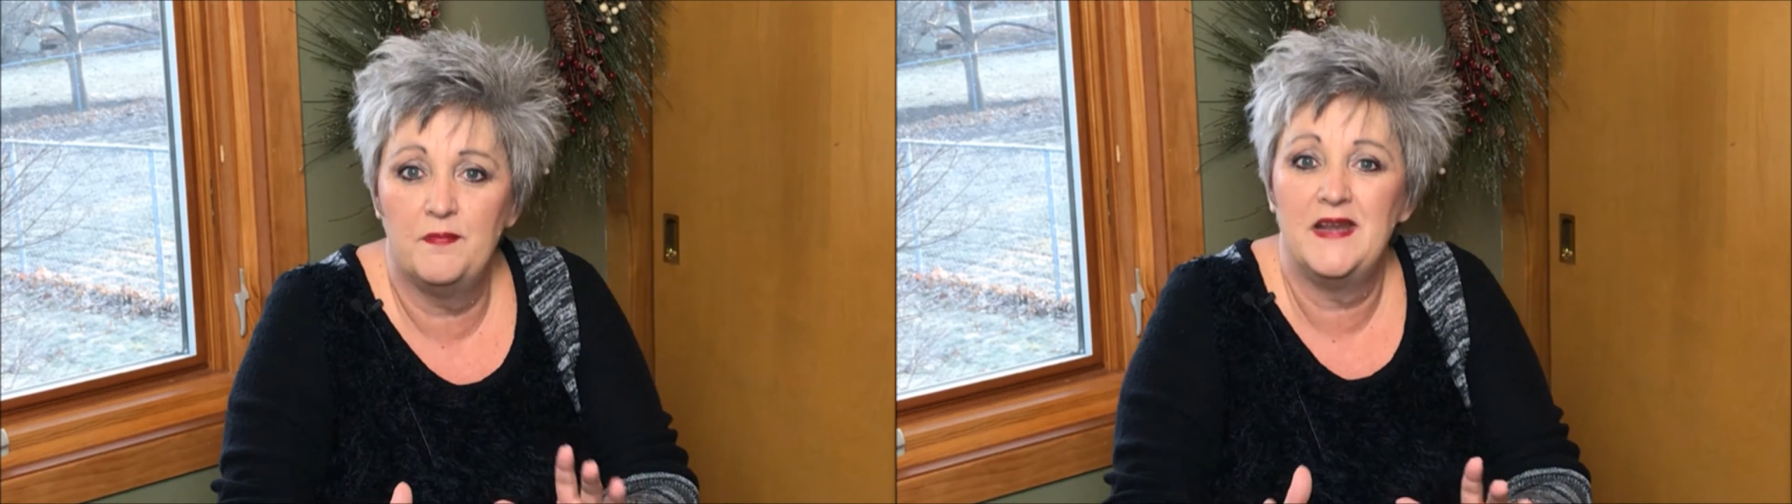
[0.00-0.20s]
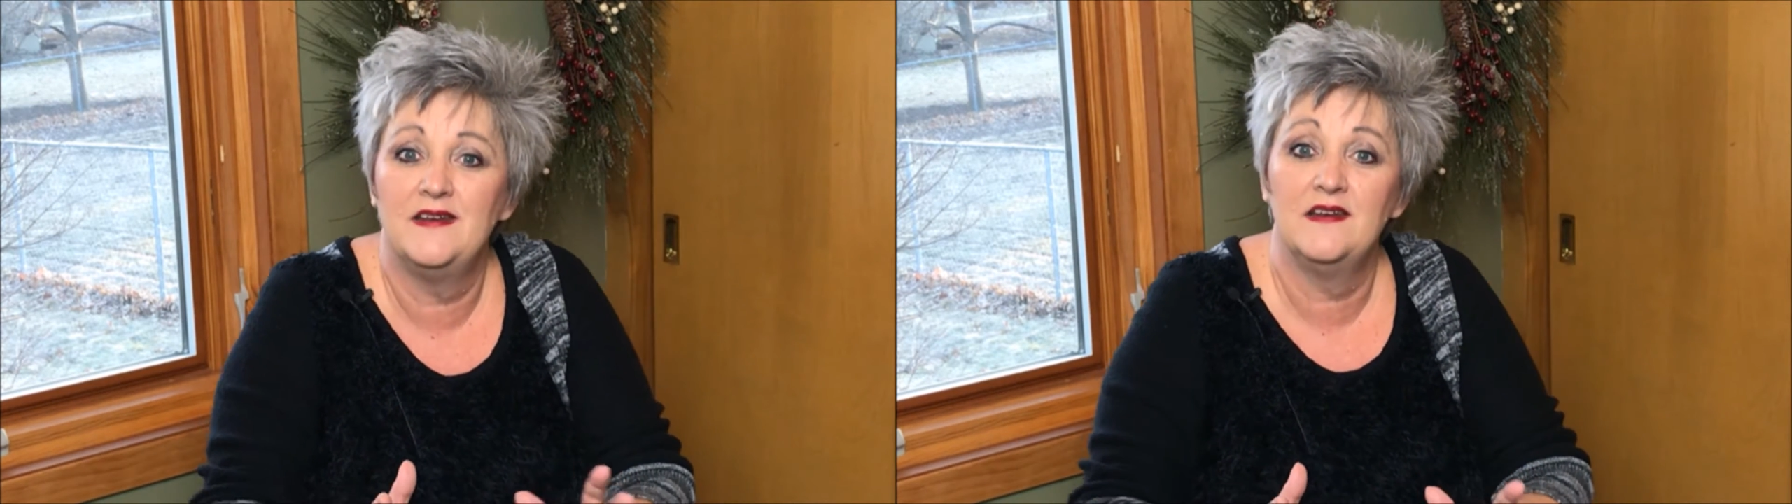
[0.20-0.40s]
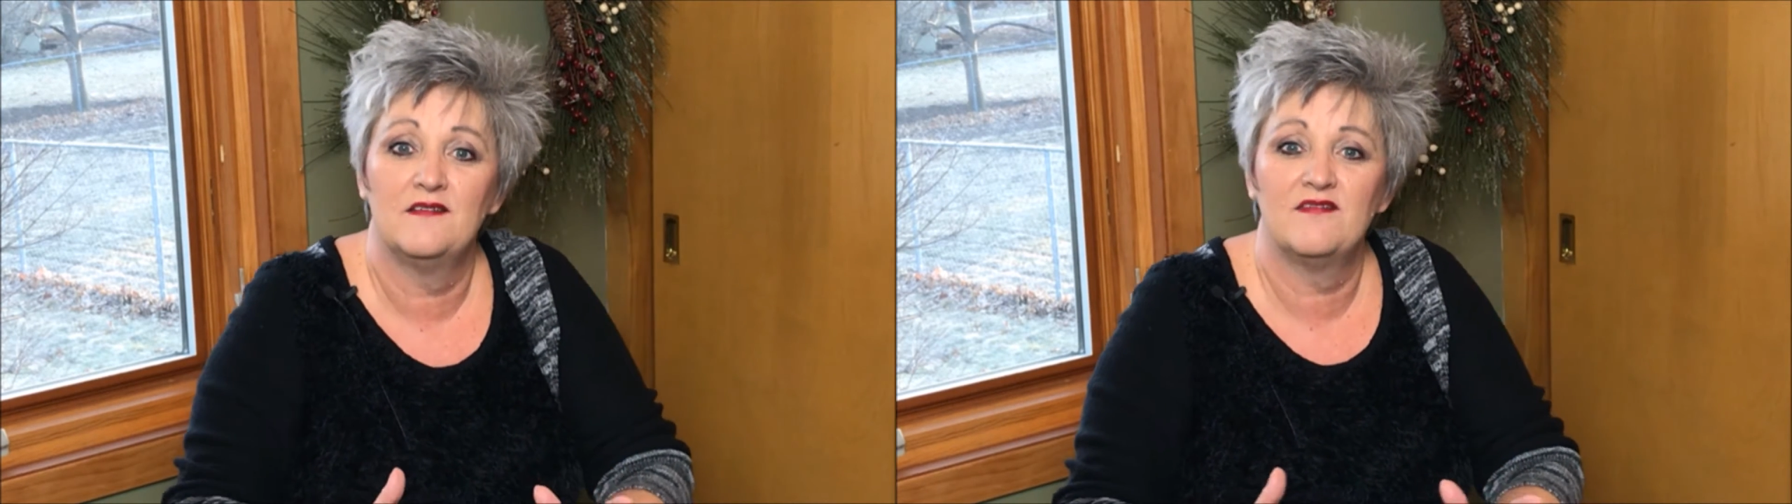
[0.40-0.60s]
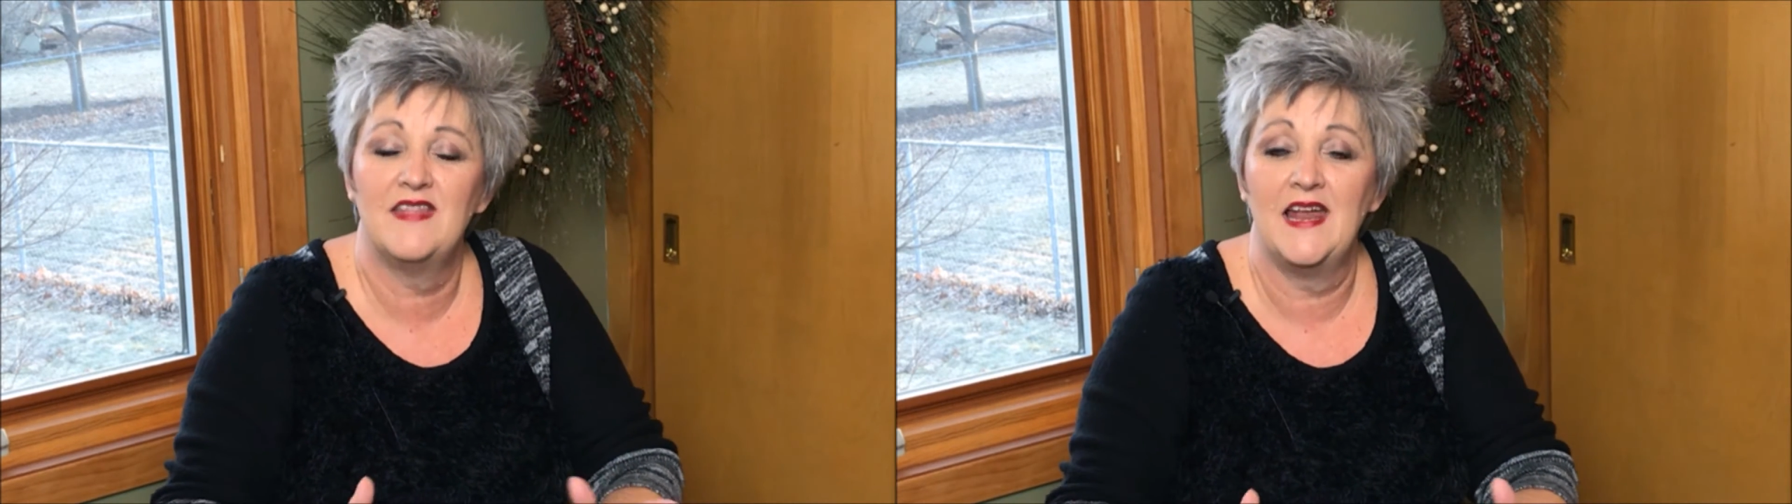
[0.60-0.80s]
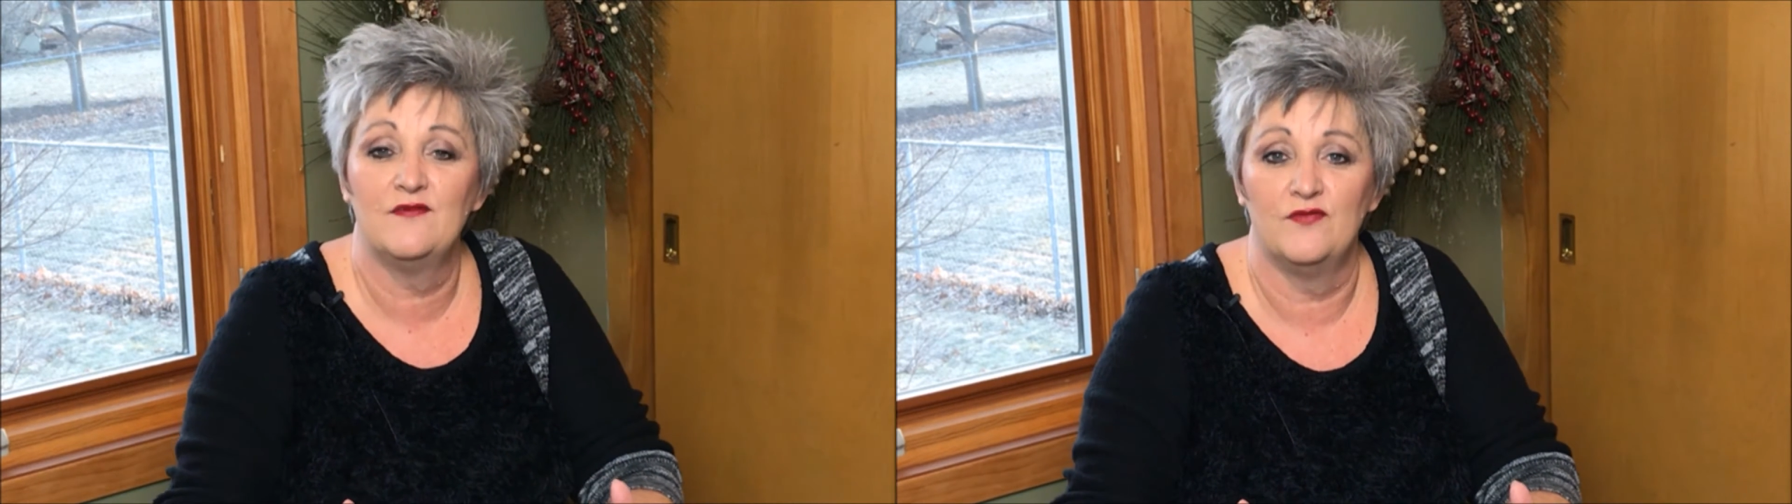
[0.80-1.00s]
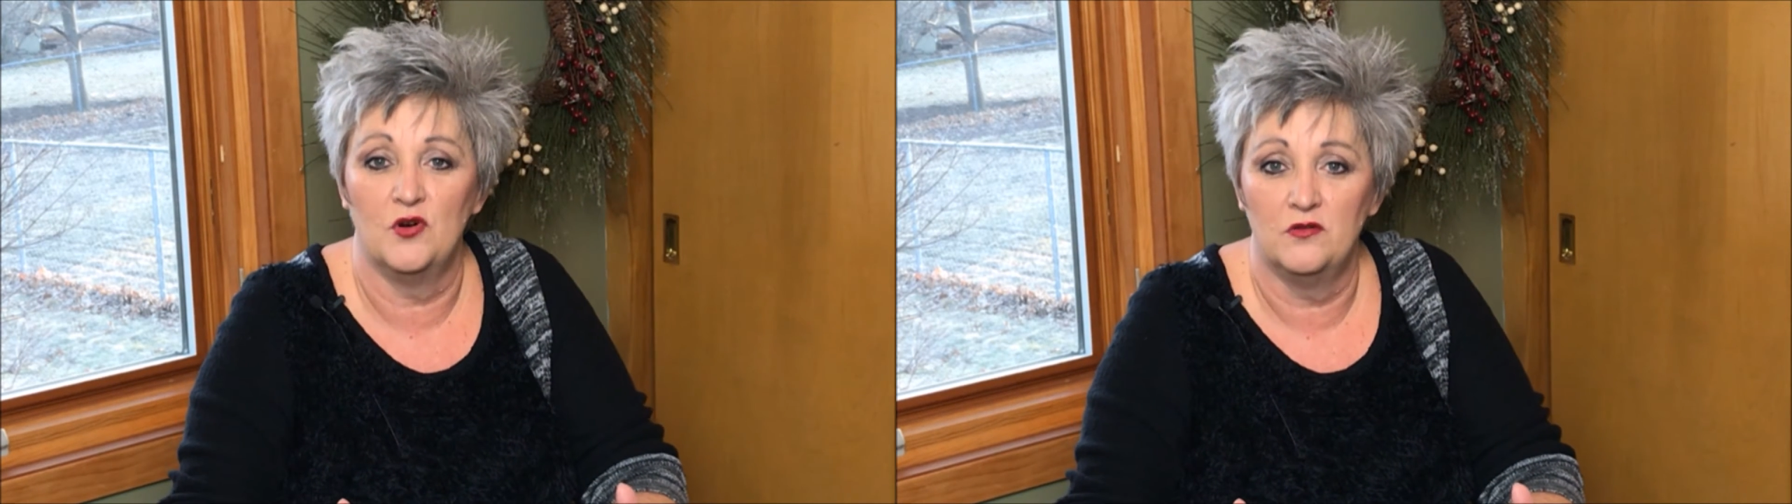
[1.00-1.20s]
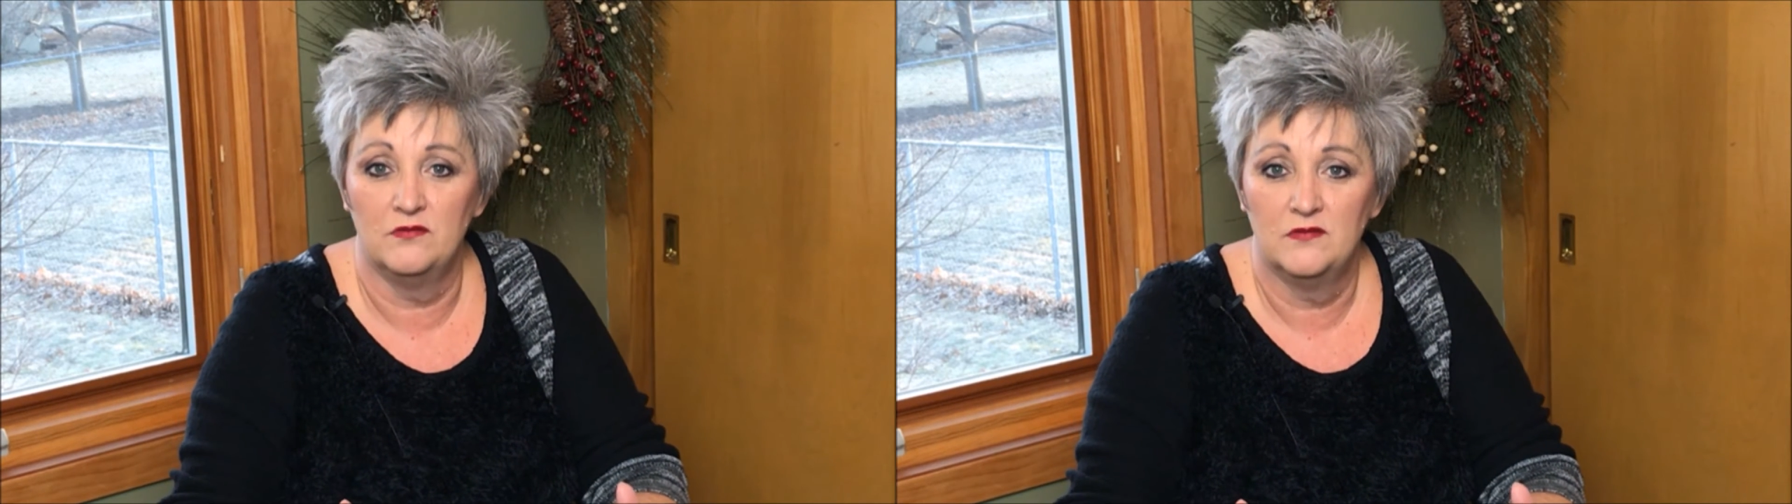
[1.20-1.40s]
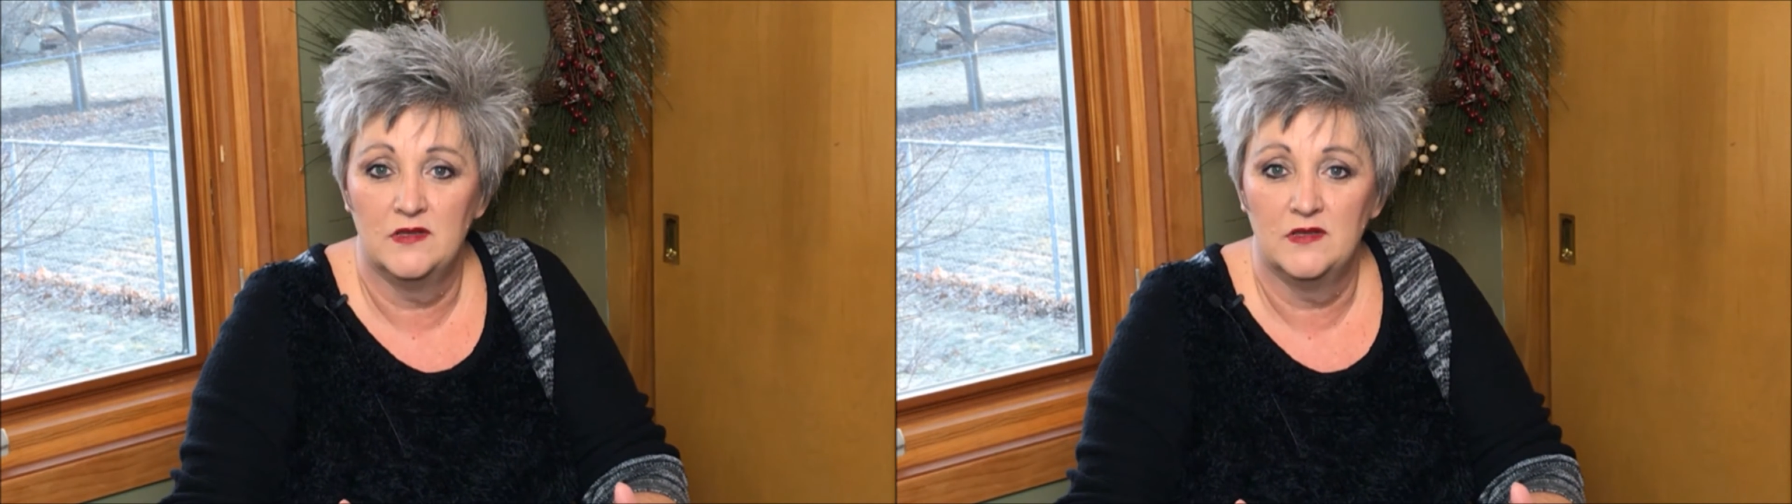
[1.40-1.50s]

being thankful.